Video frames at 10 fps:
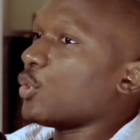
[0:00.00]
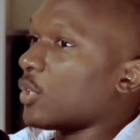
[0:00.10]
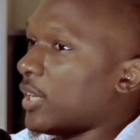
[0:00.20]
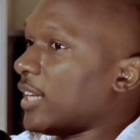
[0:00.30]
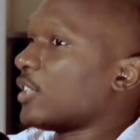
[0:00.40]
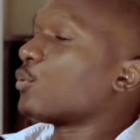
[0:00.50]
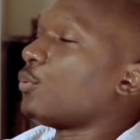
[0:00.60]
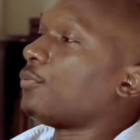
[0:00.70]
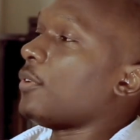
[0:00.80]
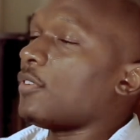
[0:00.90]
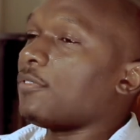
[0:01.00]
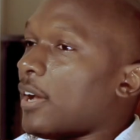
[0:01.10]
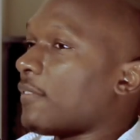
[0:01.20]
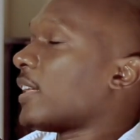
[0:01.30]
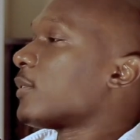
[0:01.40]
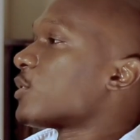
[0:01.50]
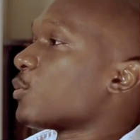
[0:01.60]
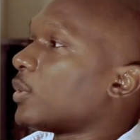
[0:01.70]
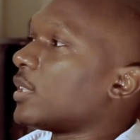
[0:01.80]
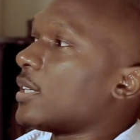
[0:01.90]
to get to 55,000
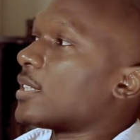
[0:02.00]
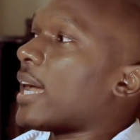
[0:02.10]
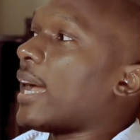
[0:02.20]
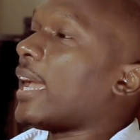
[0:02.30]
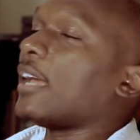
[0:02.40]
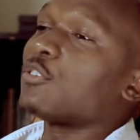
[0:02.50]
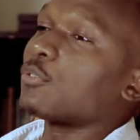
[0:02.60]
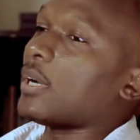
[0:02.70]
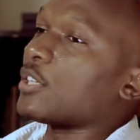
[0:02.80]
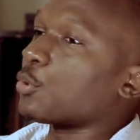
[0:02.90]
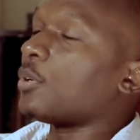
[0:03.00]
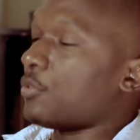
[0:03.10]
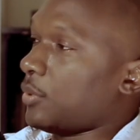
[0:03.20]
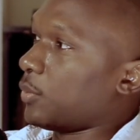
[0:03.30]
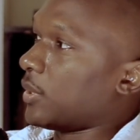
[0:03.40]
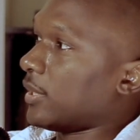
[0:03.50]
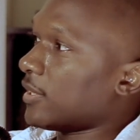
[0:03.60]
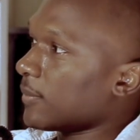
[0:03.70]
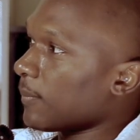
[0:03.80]
words, I had to write 200 words.